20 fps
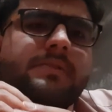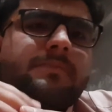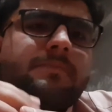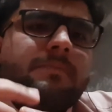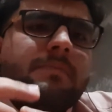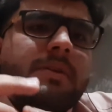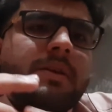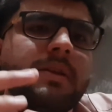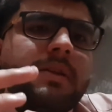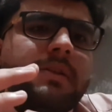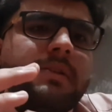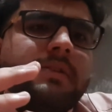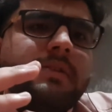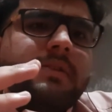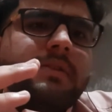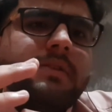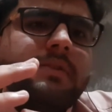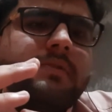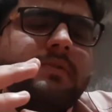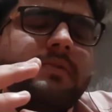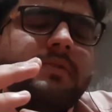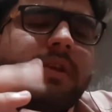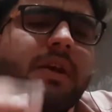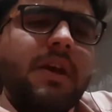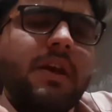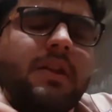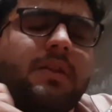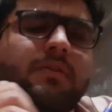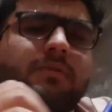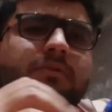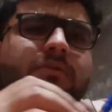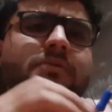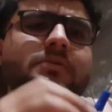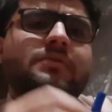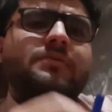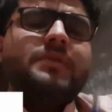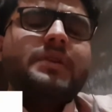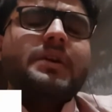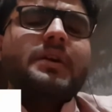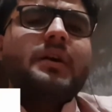Means to say in Urdu
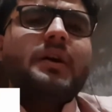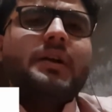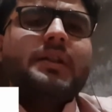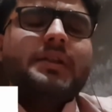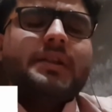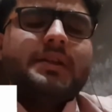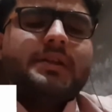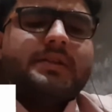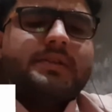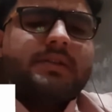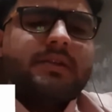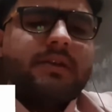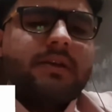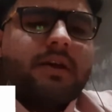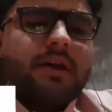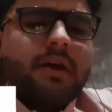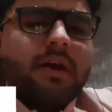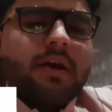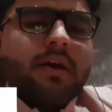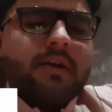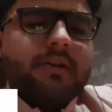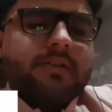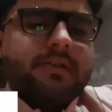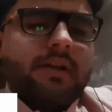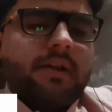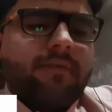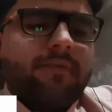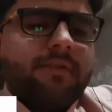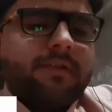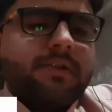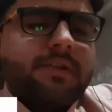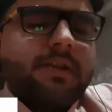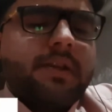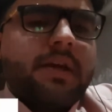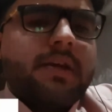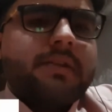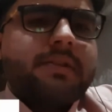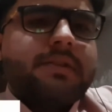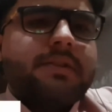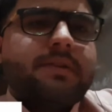we call this
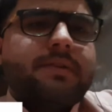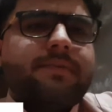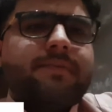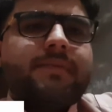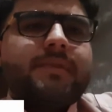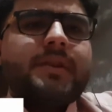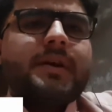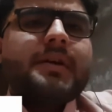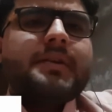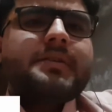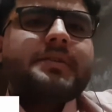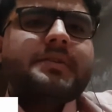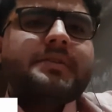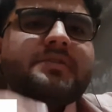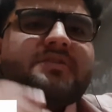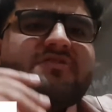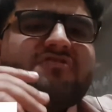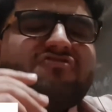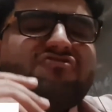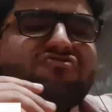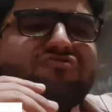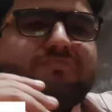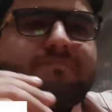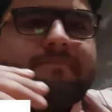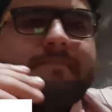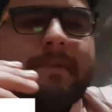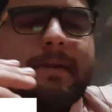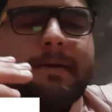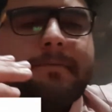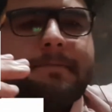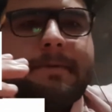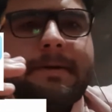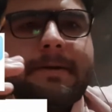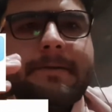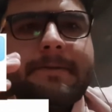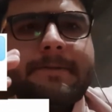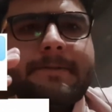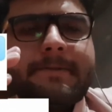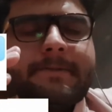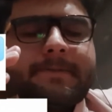selfishness, that is about